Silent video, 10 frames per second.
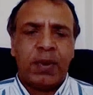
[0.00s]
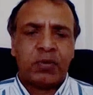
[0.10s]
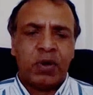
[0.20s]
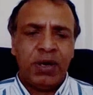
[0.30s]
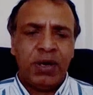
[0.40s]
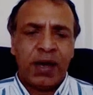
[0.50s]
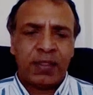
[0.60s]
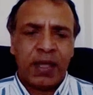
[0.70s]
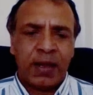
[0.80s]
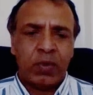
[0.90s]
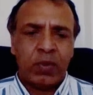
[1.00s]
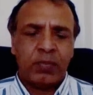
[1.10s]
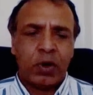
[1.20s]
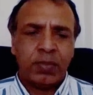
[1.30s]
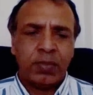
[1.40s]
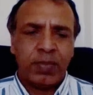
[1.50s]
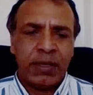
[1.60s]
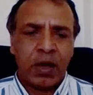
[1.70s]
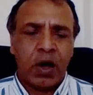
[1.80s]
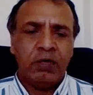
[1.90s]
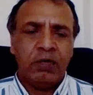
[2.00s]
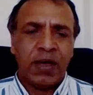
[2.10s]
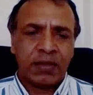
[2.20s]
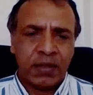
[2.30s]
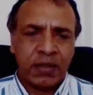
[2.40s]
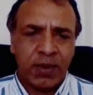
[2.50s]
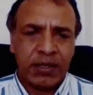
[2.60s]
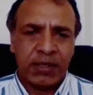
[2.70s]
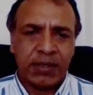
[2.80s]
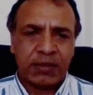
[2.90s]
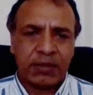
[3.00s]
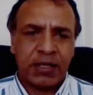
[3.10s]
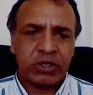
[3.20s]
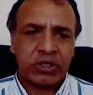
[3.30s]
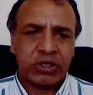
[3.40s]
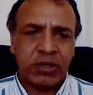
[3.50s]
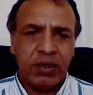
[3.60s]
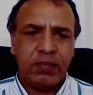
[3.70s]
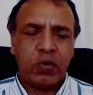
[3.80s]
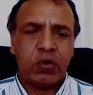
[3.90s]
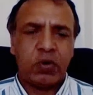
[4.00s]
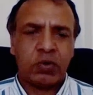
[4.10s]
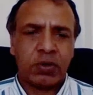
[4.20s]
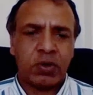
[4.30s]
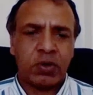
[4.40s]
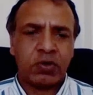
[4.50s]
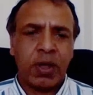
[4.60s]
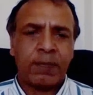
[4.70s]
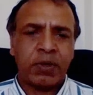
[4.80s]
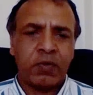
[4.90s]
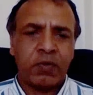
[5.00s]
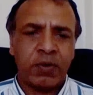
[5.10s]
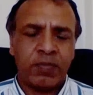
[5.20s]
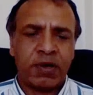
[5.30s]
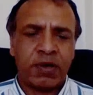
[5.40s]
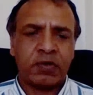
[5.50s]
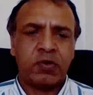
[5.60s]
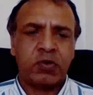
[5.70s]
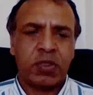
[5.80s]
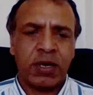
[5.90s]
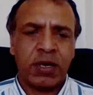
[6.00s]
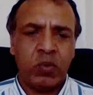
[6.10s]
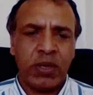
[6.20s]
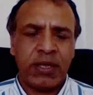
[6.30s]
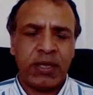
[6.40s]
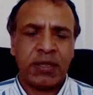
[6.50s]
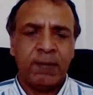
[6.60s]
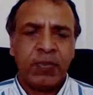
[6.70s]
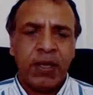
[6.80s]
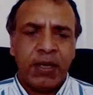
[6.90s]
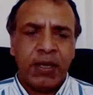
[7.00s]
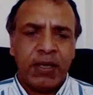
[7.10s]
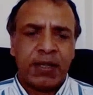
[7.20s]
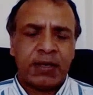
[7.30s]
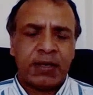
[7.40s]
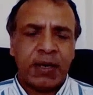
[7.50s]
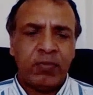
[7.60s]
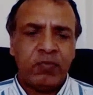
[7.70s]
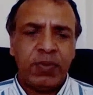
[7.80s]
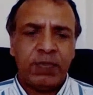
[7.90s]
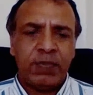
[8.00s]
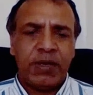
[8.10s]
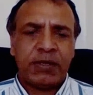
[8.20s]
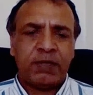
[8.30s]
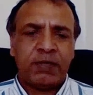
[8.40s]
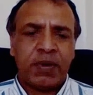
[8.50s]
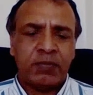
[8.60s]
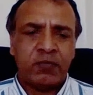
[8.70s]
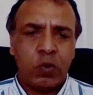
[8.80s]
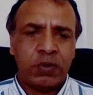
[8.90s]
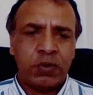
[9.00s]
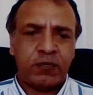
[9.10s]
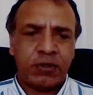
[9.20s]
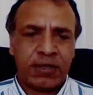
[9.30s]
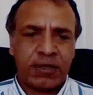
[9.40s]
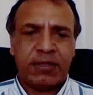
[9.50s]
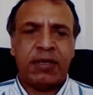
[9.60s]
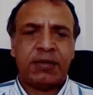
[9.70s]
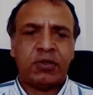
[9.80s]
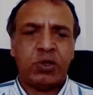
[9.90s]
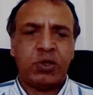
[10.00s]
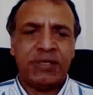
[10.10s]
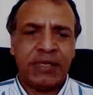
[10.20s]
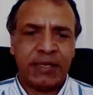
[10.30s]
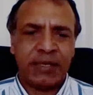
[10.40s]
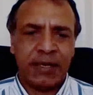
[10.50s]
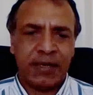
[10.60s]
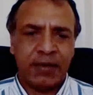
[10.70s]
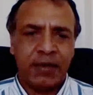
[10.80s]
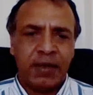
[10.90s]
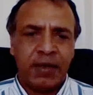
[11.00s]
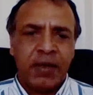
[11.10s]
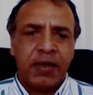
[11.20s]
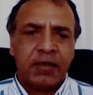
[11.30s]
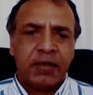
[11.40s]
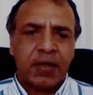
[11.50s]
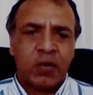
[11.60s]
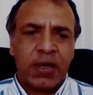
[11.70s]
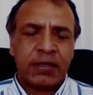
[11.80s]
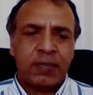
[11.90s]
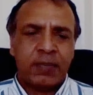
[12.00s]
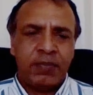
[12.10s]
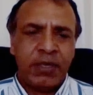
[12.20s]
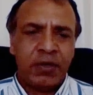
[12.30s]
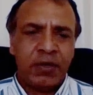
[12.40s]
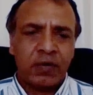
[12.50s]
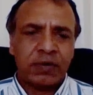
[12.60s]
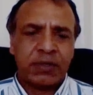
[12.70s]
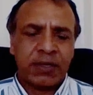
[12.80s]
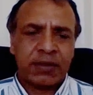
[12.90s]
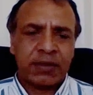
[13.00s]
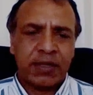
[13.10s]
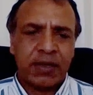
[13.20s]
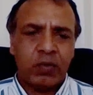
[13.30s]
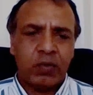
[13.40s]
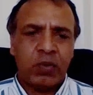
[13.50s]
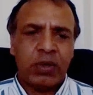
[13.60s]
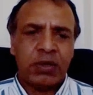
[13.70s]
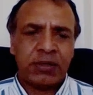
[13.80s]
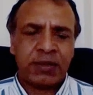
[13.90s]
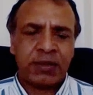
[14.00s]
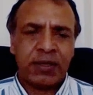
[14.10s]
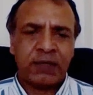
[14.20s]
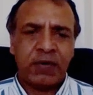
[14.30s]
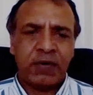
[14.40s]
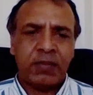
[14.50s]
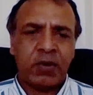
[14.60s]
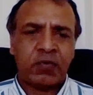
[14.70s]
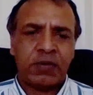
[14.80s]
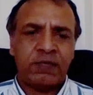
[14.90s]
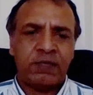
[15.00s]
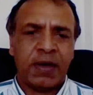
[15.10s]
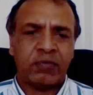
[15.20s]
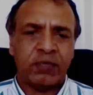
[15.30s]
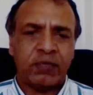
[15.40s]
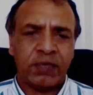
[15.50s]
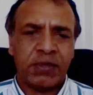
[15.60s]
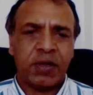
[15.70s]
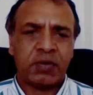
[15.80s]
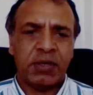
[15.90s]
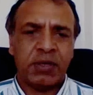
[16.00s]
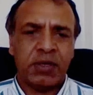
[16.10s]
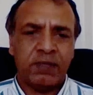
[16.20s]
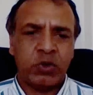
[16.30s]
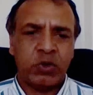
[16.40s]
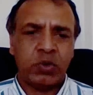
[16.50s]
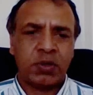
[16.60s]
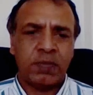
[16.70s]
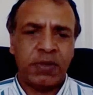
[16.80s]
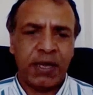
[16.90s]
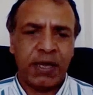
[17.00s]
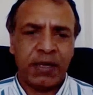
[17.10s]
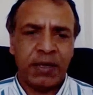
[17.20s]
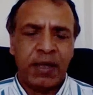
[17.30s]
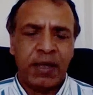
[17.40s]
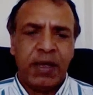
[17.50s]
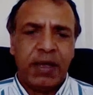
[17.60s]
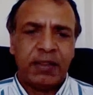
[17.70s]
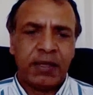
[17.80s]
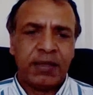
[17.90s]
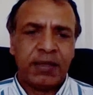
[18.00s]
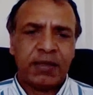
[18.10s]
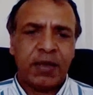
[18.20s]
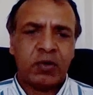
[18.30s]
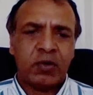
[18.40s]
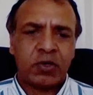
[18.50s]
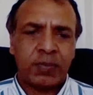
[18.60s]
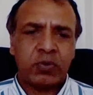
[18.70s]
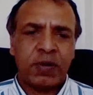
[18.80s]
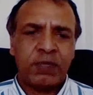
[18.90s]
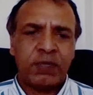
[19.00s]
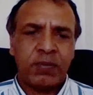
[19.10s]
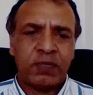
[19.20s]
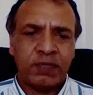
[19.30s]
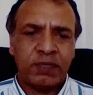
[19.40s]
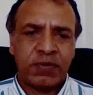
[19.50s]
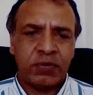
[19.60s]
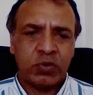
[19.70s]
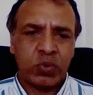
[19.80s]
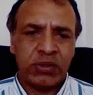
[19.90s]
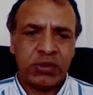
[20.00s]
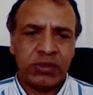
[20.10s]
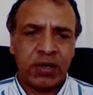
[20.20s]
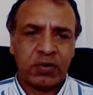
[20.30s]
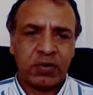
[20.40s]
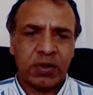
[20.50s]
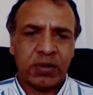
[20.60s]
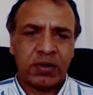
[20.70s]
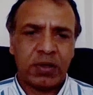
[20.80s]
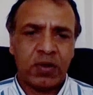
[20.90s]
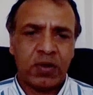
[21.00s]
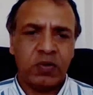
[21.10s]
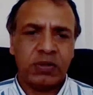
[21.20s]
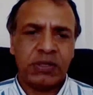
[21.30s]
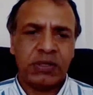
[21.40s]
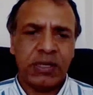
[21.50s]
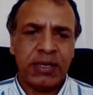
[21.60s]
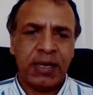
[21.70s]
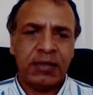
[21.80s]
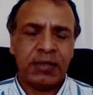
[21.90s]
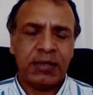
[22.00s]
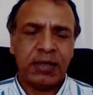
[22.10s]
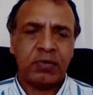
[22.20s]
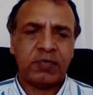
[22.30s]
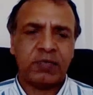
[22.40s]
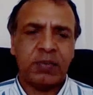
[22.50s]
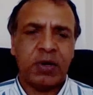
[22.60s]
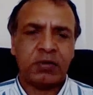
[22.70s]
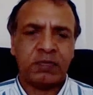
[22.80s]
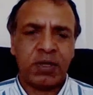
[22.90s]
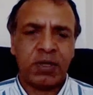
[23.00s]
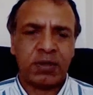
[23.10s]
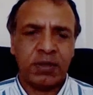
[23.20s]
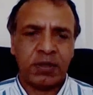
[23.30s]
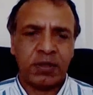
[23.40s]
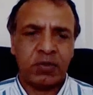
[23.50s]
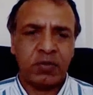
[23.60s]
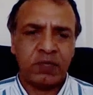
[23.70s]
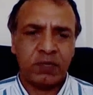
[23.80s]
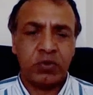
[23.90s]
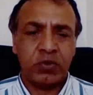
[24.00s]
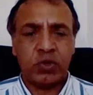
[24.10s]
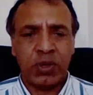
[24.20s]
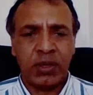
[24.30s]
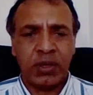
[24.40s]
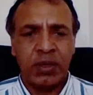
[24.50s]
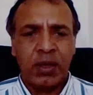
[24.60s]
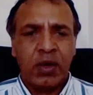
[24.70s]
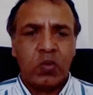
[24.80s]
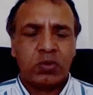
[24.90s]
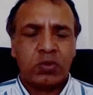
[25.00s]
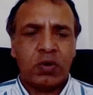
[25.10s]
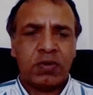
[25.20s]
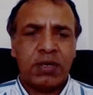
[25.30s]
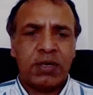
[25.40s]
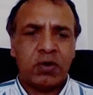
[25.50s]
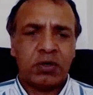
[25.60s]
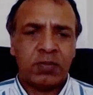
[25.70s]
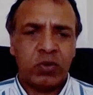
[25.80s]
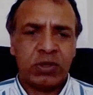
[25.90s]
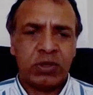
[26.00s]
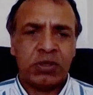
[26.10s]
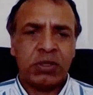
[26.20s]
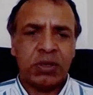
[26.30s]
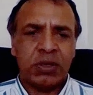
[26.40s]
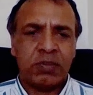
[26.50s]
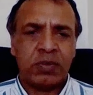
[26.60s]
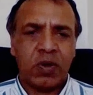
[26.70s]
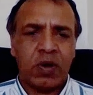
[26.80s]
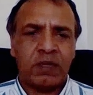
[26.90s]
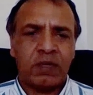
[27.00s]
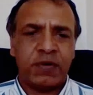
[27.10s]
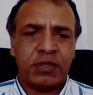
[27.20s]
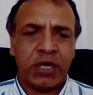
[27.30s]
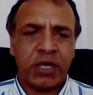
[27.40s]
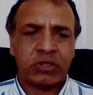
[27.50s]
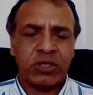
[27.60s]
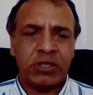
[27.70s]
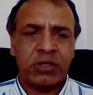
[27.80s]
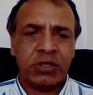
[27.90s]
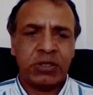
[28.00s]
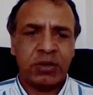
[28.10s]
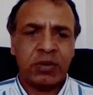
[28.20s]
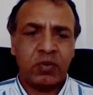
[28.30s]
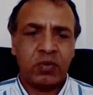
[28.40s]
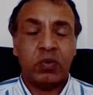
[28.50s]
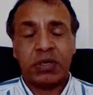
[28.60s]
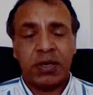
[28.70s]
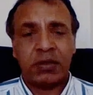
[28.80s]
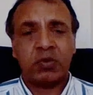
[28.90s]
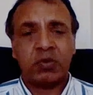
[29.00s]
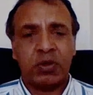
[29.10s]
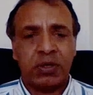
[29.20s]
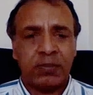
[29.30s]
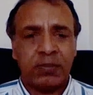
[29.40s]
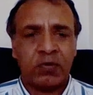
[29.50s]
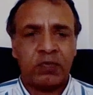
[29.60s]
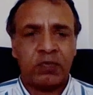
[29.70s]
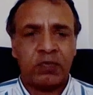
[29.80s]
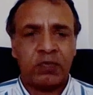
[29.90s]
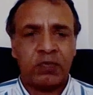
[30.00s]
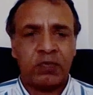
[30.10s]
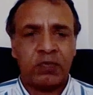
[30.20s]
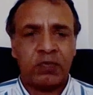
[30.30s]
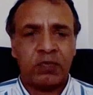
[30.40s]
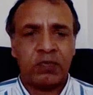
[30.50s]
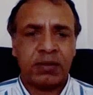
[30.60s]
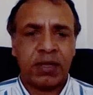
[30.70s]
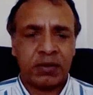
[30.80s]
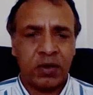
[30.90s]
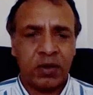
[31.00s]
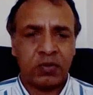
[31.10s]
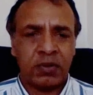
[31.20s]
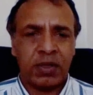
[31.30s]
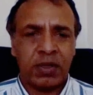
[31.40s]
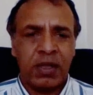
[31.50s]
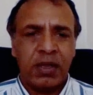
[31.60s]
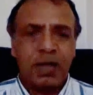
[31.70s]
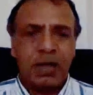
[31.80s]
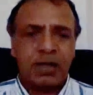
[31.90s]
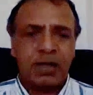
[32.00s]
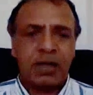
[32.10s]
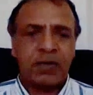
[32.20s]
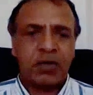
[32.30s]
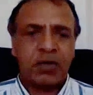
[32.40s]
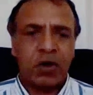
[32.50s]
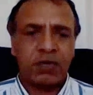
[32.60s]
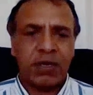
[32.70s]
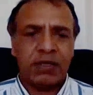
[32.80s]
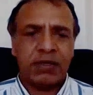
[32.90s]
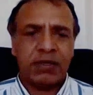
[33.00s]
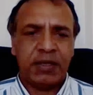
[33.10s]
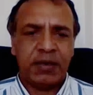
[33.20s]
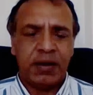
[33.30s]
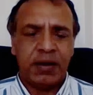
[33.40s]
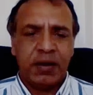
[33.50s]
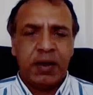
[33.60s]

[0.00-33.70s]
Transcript: But on the other hand, we're probably overestimating the reduction, because what's also happened over the past 2 to 3 weeks is that the number of people that have come forward for testing has actually declined. So at the peak of the testing, we were testing roughly about 45 to 50,000 individuals per day. And that has now dropped to roughly about 15 to 20,000. So the decline in terms of the amount of testing that you're doing would obviously contribute in terms of a reduction with regard to the number of people that are diagnosed as having COVID-19.